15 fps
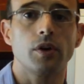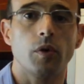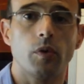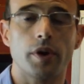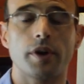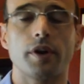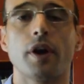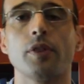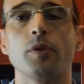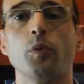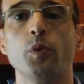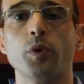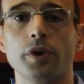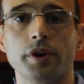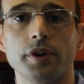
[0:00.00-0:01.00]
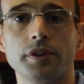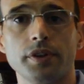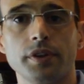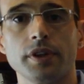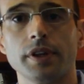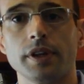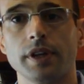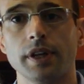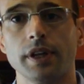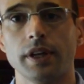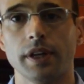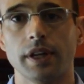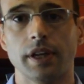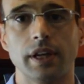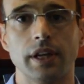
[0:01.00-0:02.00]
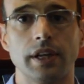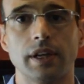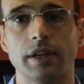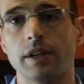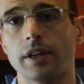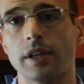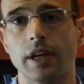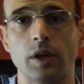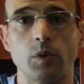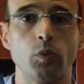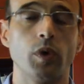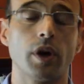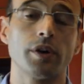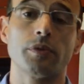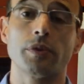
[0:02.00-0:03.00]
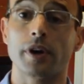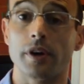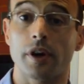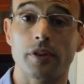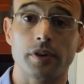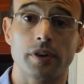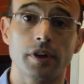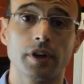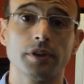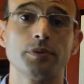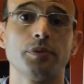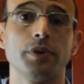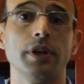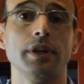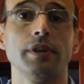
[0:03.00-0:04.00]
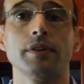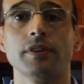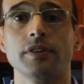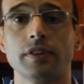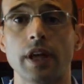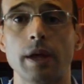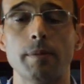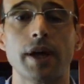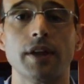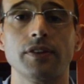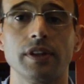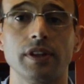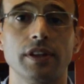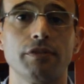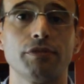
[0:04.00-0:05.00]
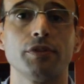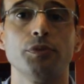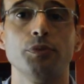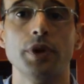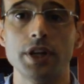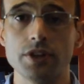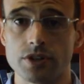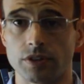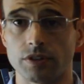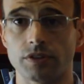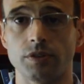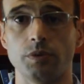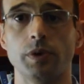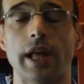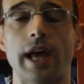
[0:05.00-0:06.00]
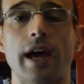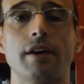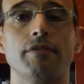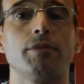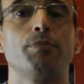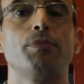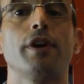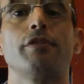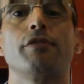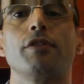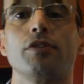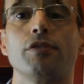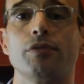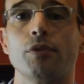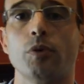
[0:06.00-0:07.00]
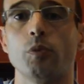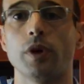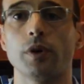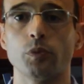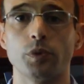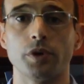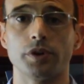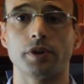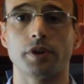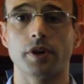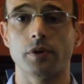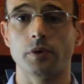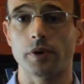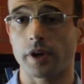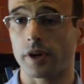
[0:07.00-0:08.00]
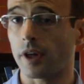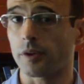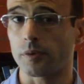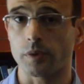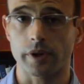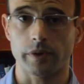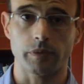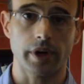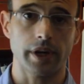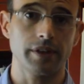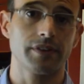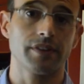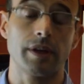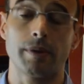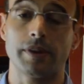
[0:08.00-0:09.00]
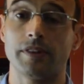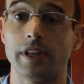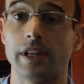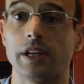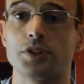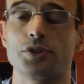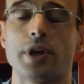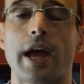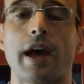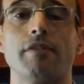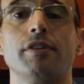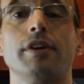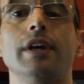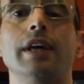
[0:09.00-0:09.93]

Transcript: or another word in one or another country. Same as in different regions, you will have a preference for one word or another one, right? Same as in English, you have,